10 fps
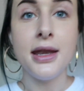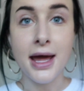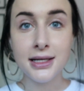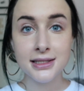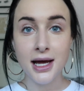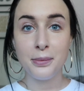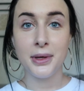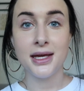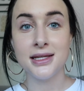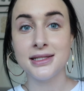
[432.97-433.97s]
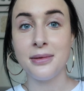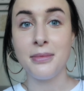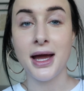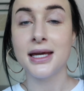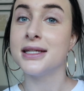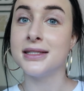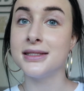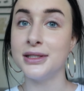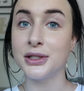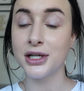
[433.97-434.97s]
Next up is my
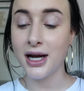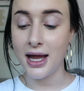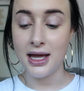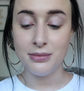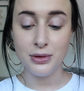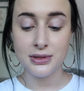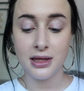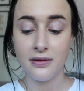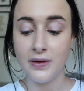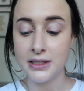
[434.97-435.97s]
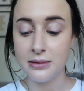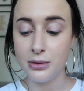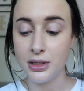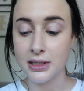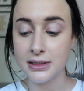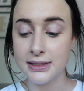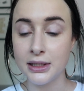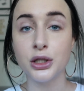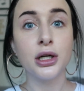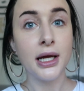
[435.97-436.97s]
concealer. I am using the Fenty Beauty
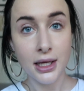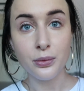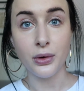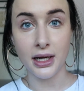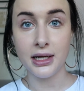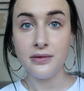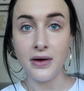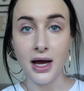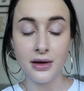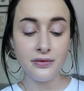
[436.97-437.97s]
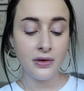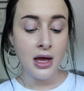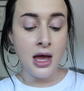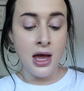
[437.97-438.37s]
concealer in 185.